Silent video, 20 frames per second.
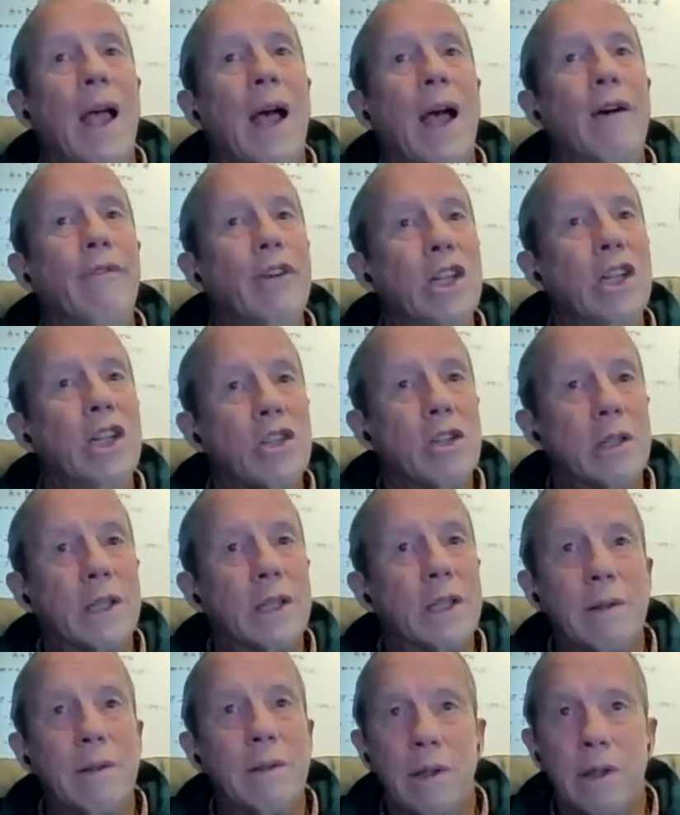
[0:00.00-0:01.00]

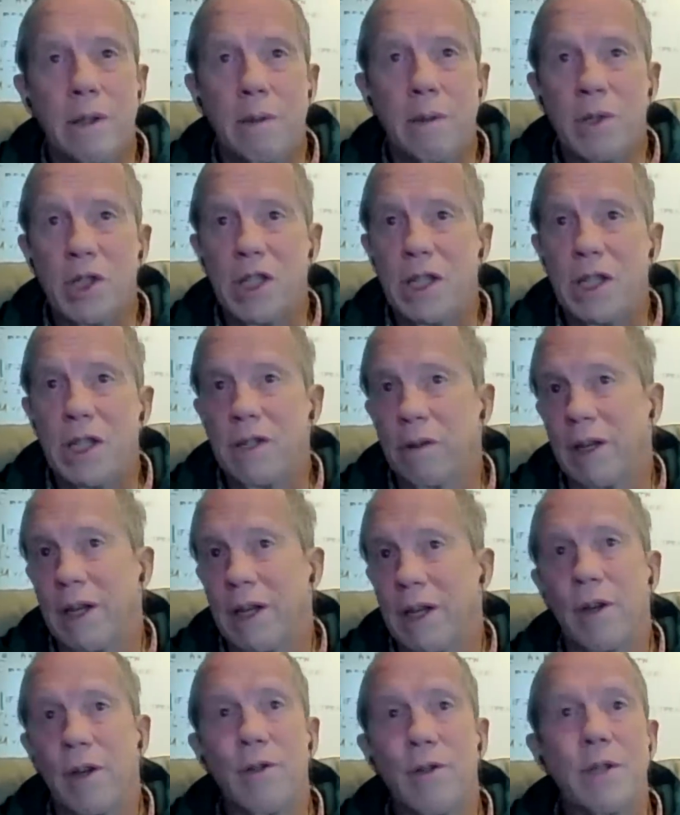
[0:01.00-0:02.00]
Eventually, the machines will
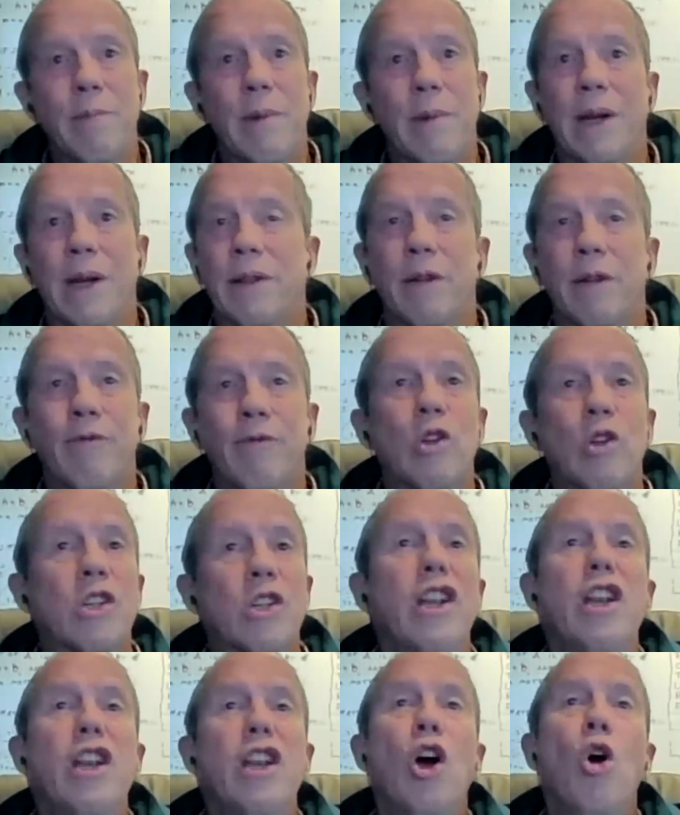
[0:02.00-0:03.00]
get so smart that
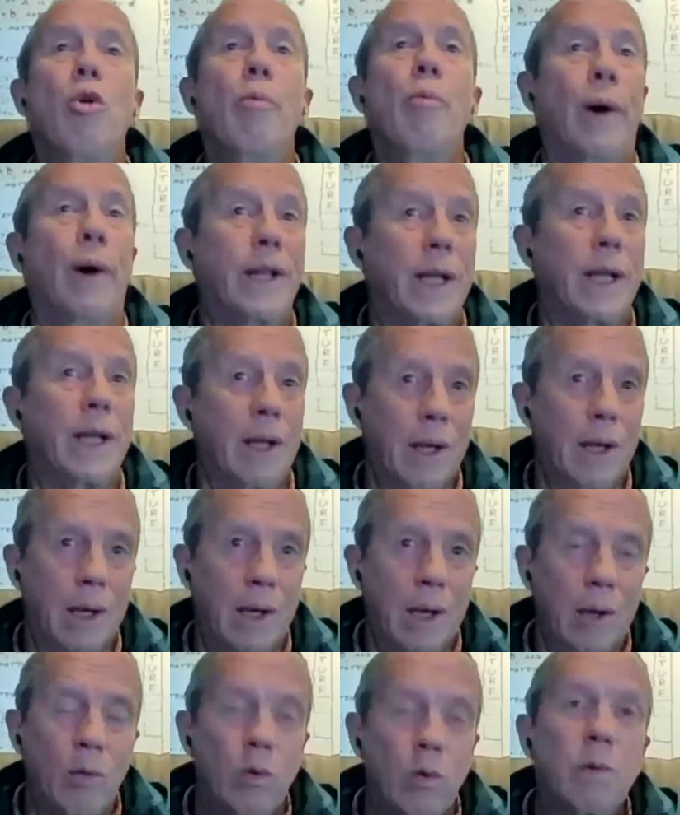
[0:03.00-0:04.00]
virtually nobody
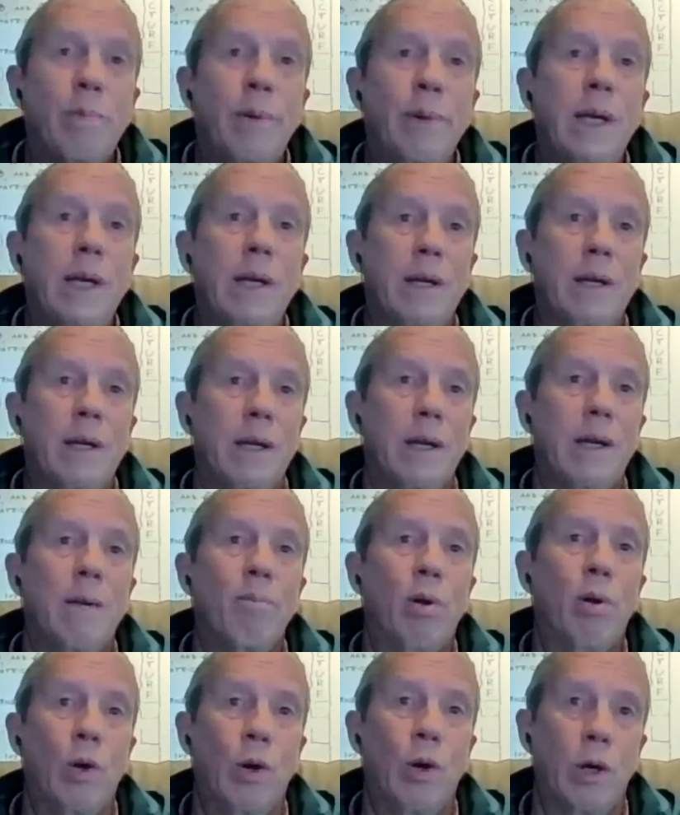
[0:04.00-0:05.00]
will be
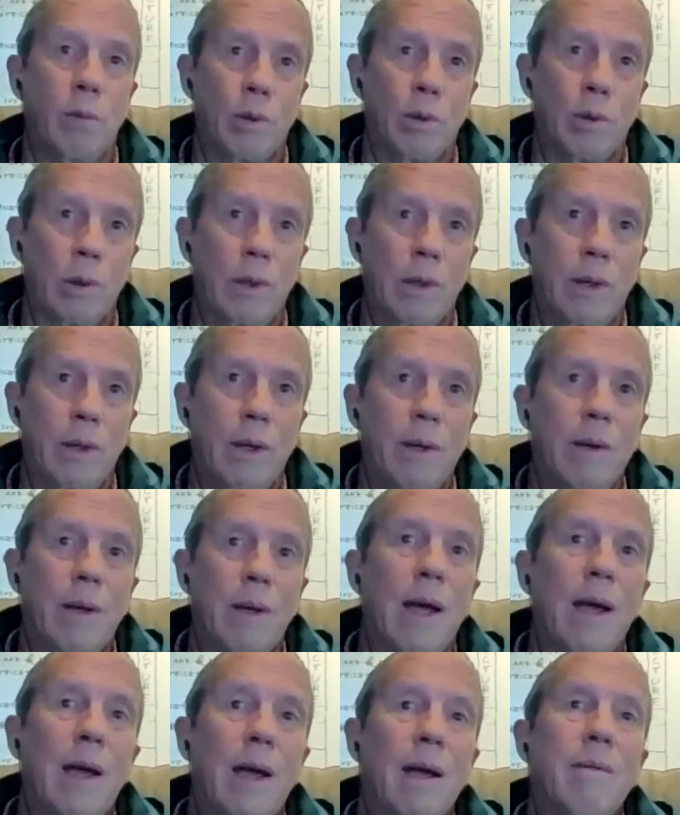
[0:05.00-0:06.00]
employable.
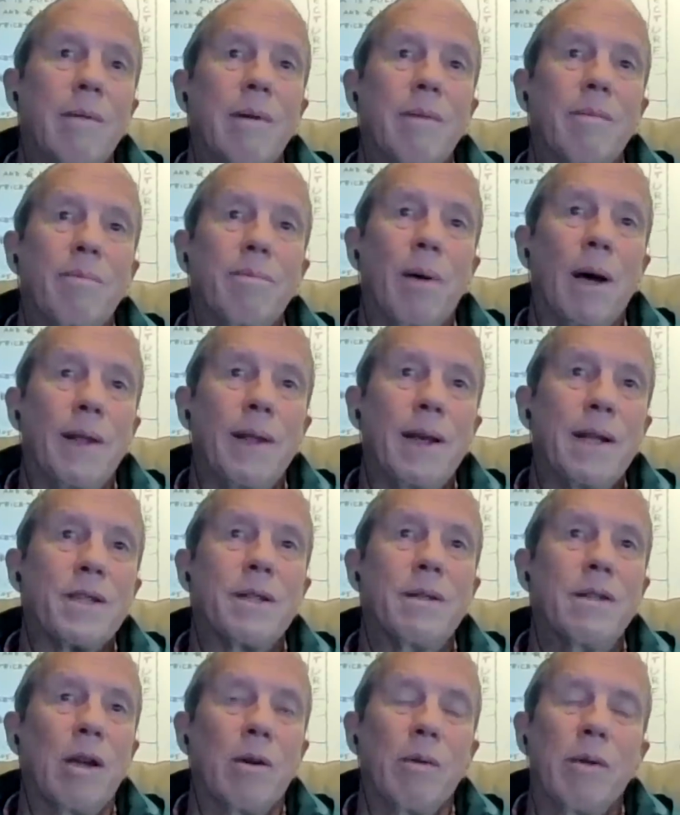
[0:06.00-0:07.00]
And but
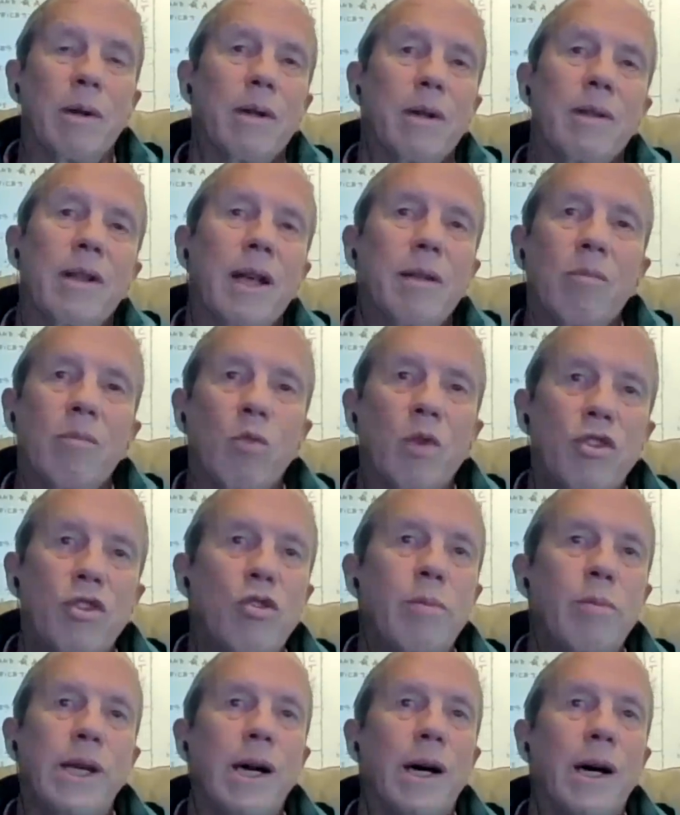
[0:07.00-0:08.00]
that's you know, and then with
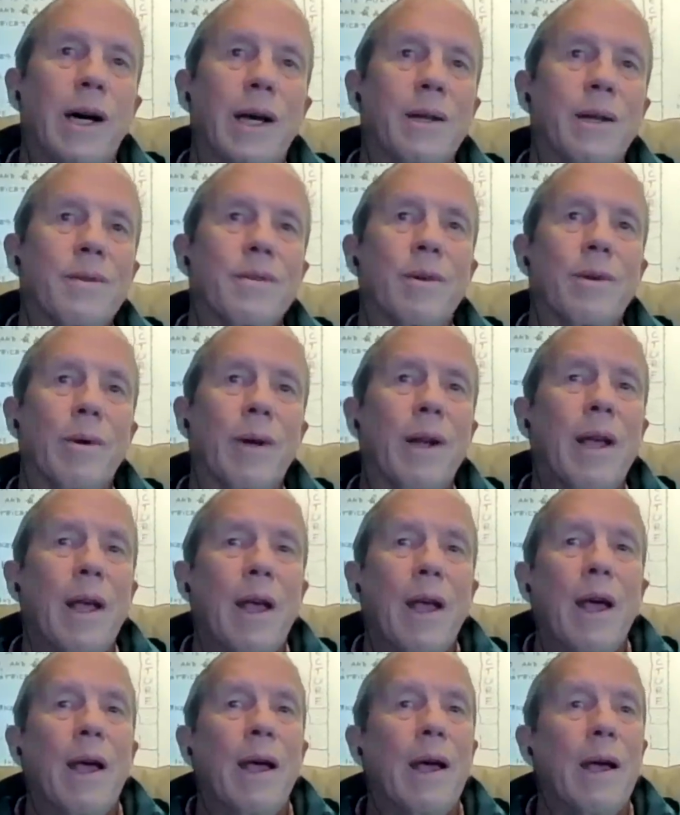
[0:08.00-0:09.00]
UBI and so on,
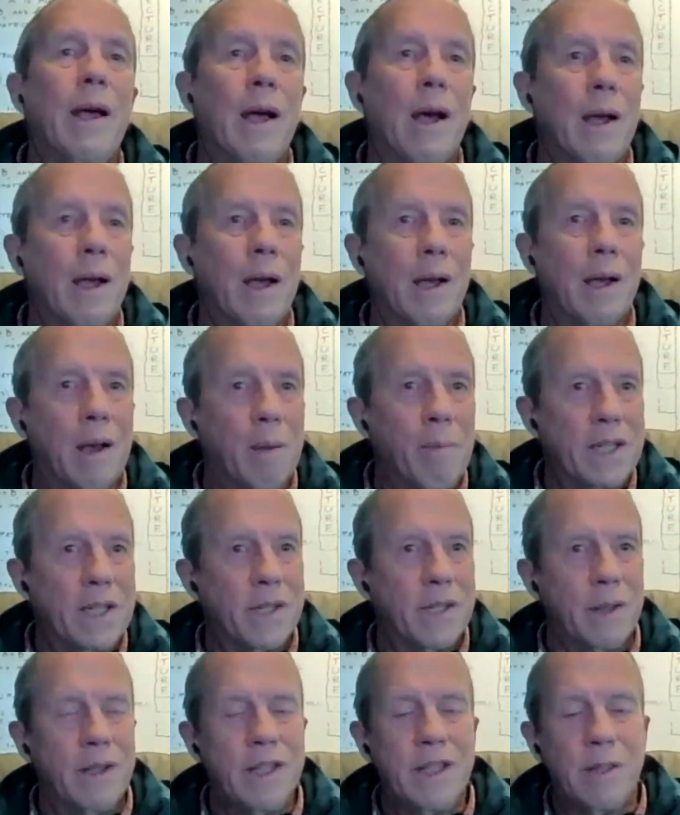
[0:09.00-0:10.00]
I, I, I
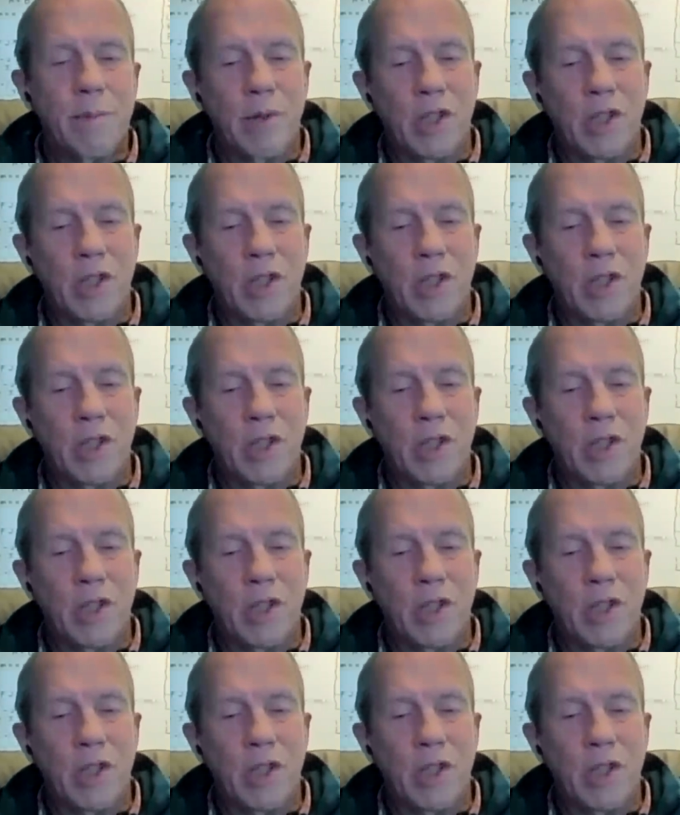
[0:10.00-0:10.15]
mentioned these